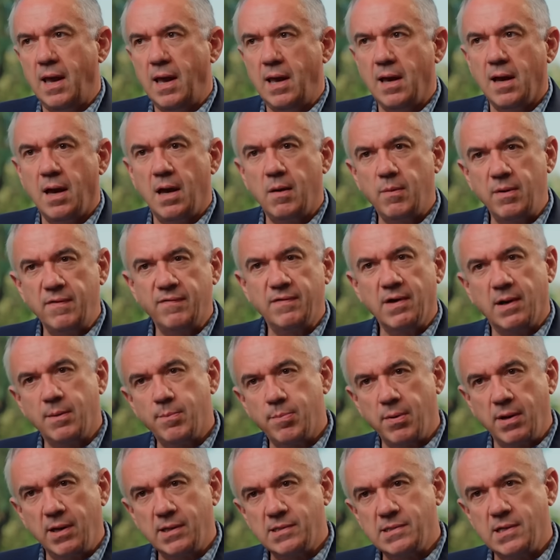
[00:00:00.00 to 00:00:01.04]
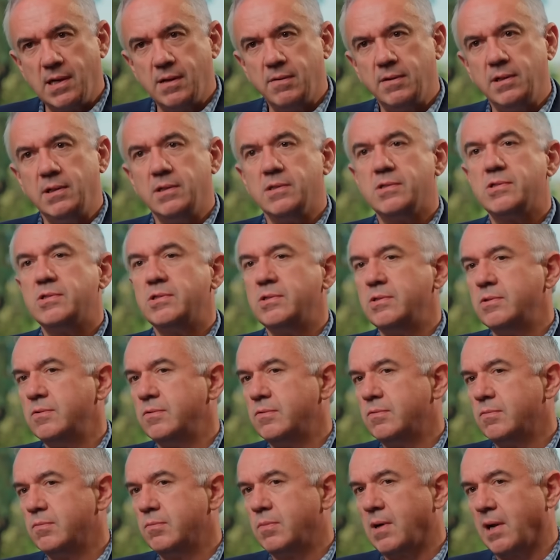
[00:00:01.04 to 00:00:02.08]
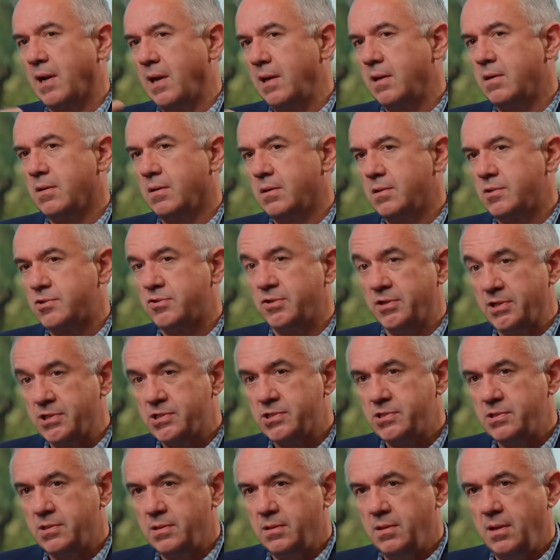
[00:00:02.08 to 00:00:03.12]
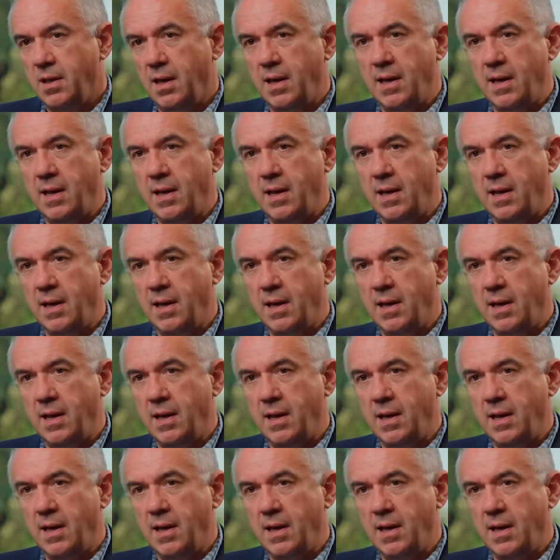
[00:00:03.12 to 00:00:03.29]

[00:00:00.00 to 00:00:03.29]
AI, we've got to break down into what I call traditional